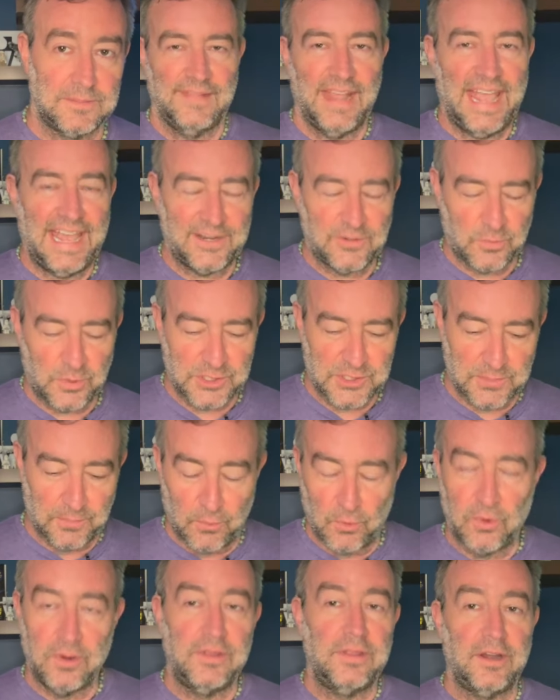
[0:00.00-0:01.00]
And what's
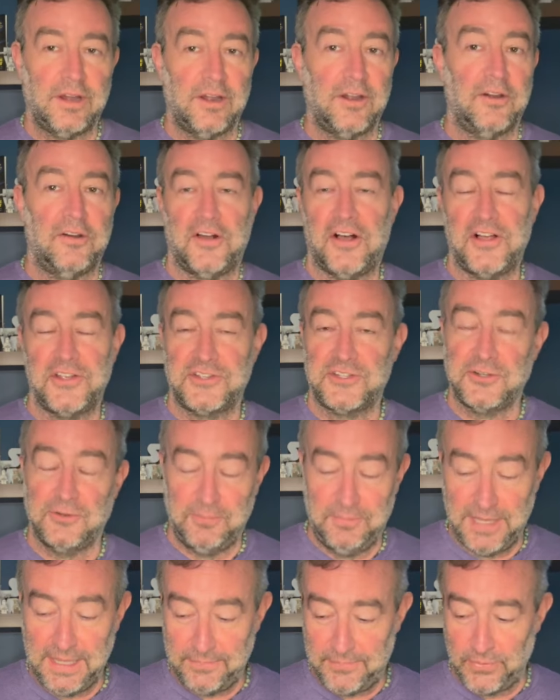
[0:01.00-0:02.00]
more, there are also
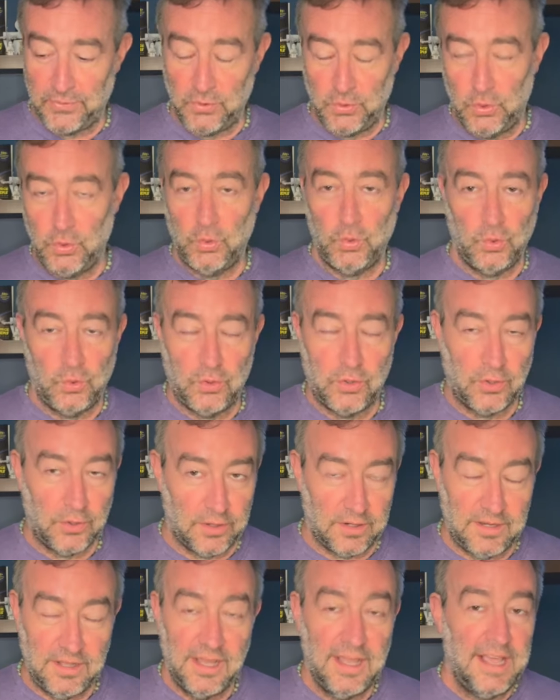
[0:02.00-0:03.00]
people who
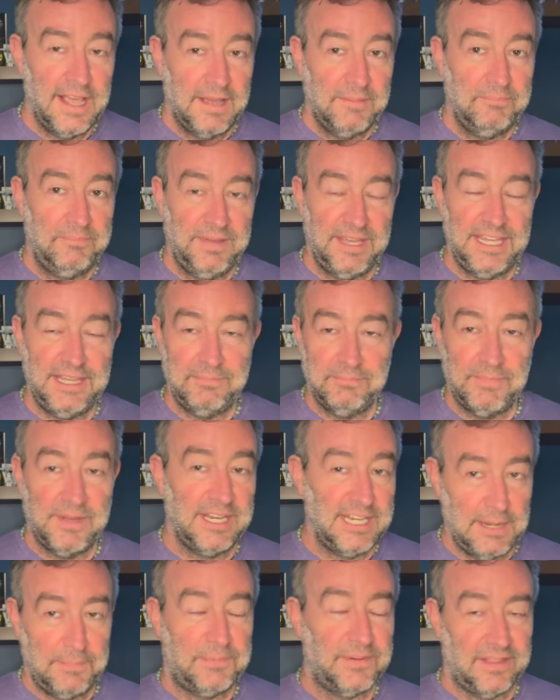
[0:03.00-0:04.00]
could be
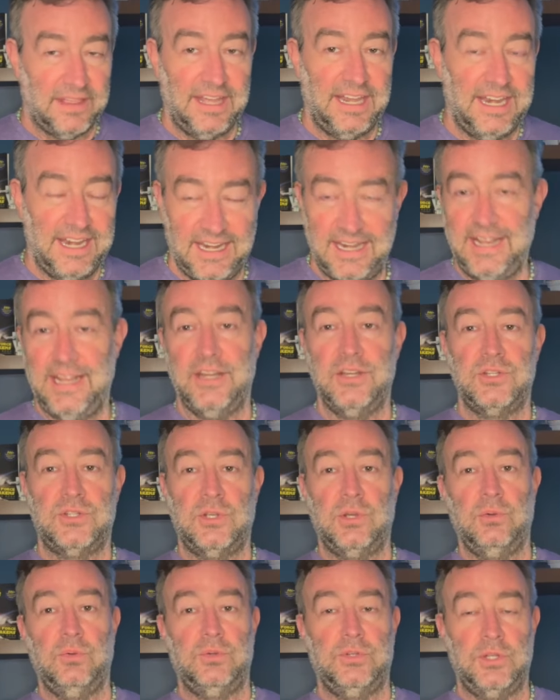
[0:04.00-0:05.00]
manipulated
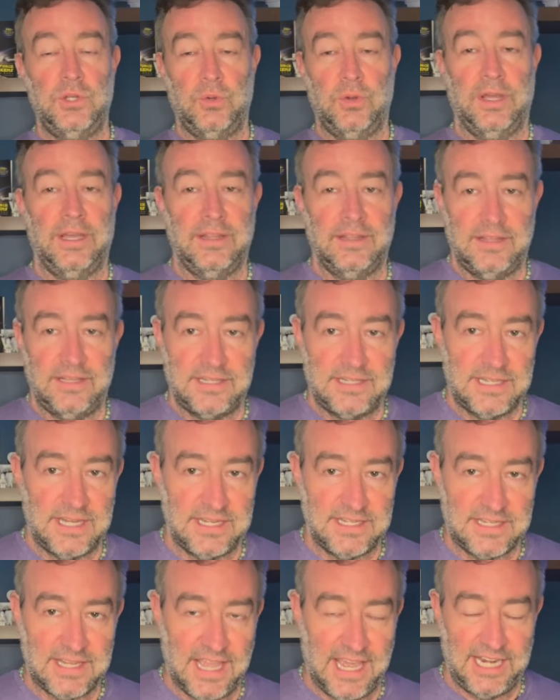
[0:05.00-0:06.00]
into doing the
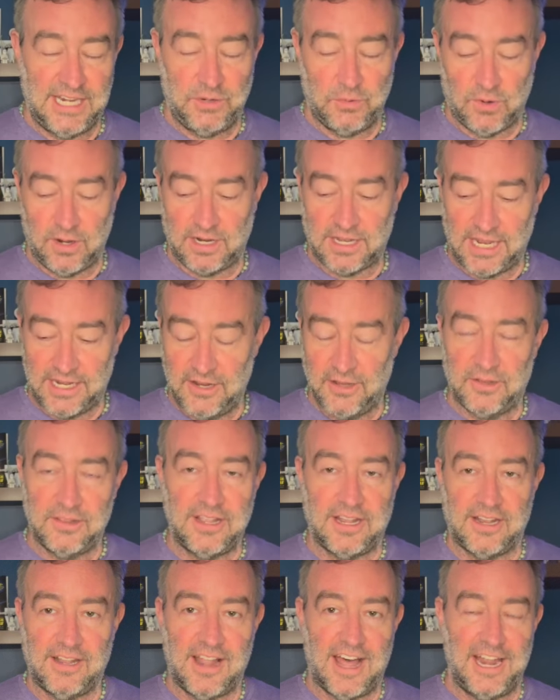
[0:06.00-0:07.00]
Sith handiwork. I know
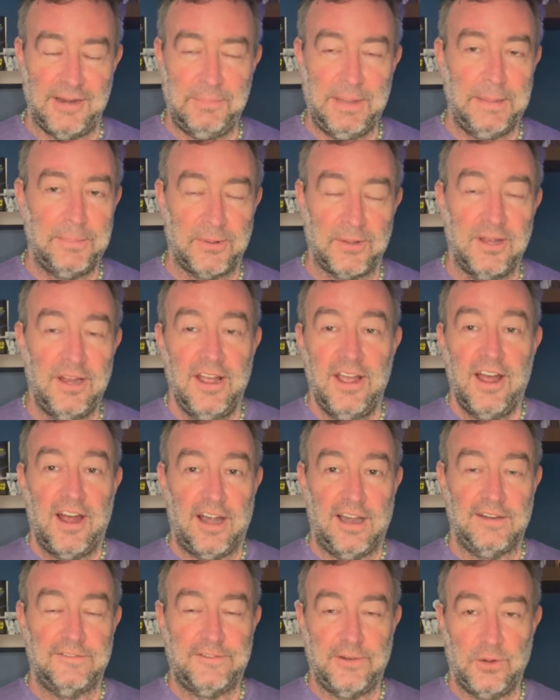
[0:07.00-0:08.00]
that a lot of people
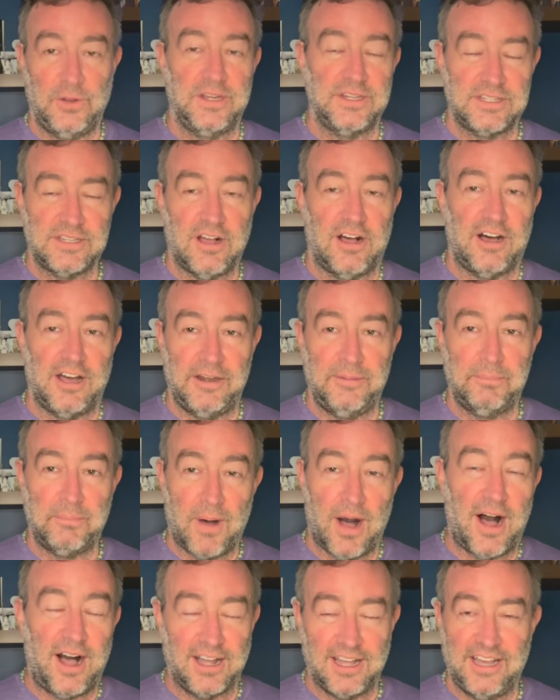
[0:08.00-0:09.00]
are focused on
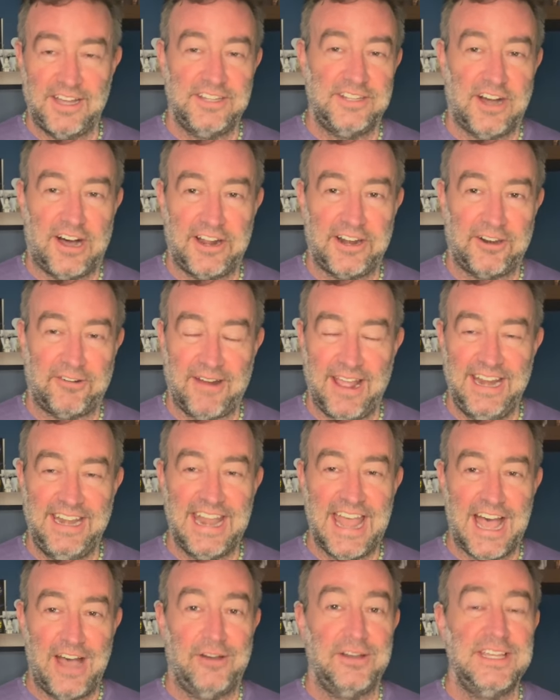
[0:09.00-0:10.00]
Mog Adana right
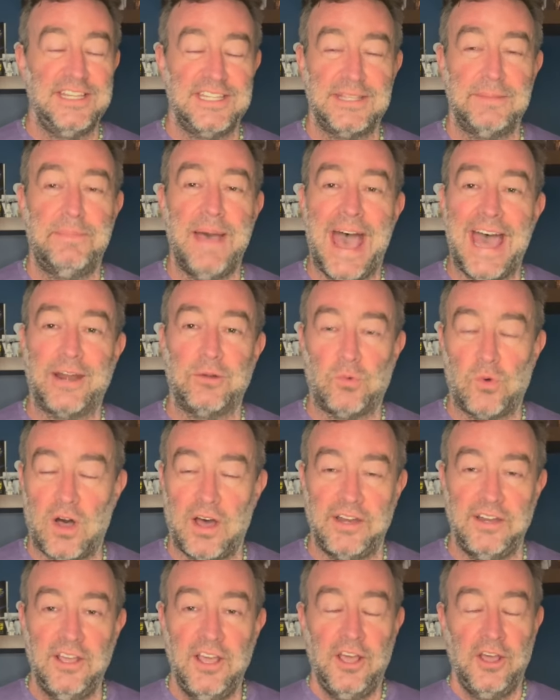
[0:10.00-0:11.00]
now. He's the
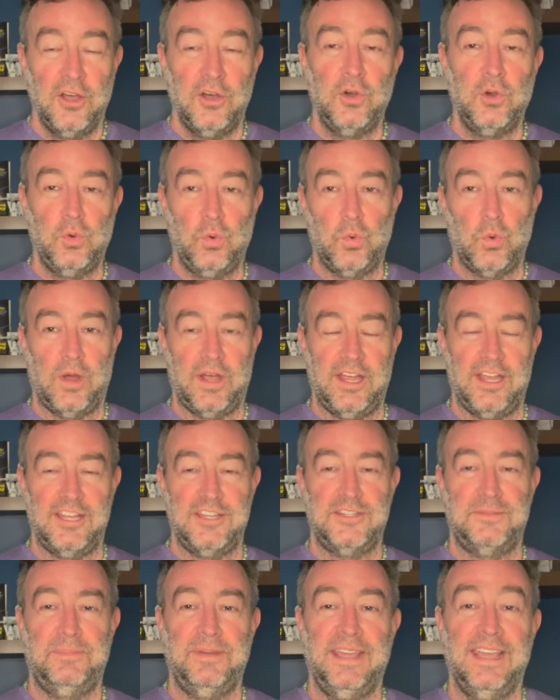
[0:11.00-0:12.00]
Padawan who
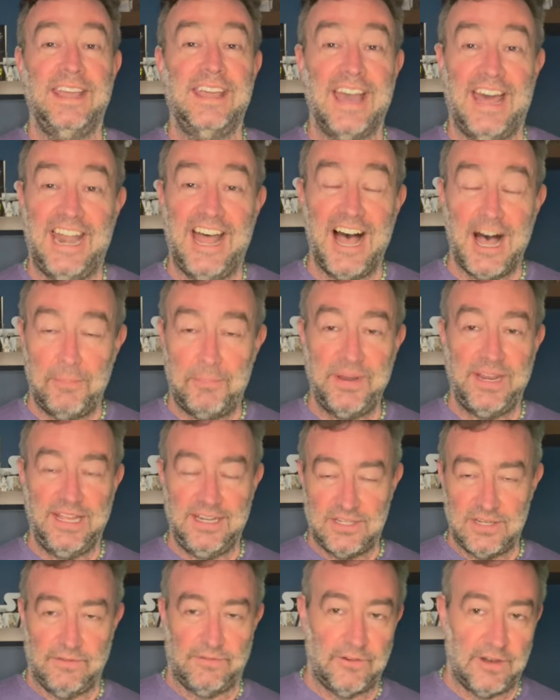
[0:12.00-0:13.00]
was being kind of uppity
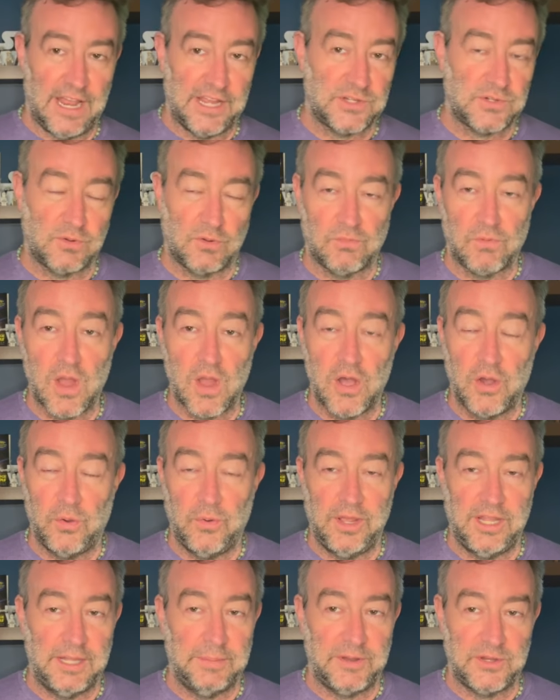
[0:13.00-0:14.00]
to Vernestra Rowe
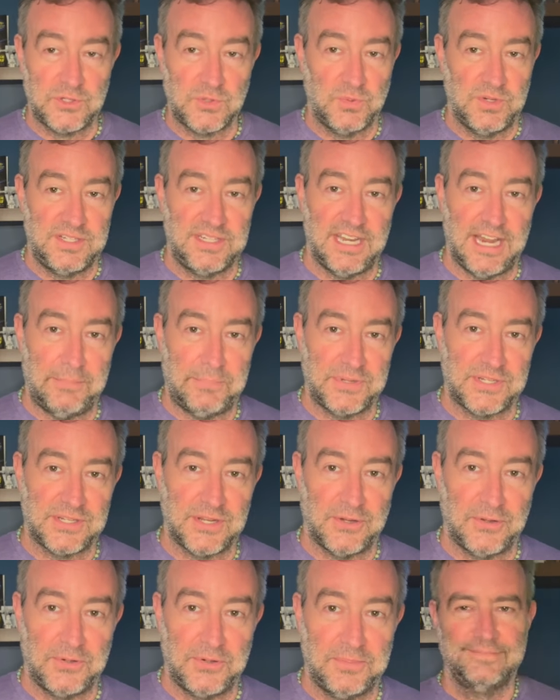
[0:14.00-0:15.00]
in the most recent
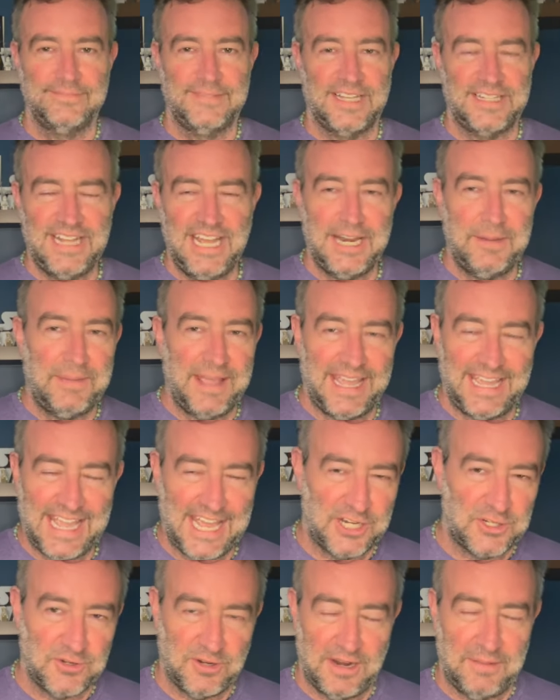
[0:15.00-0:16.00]
episode. The databank
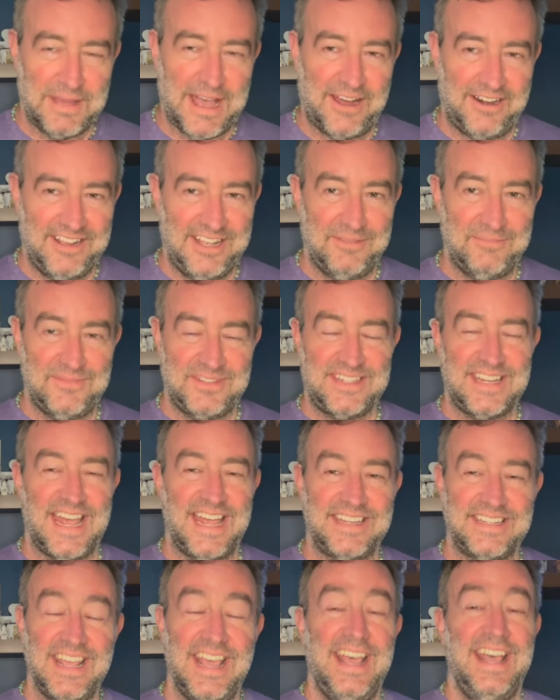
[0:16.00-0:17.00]
entry about him says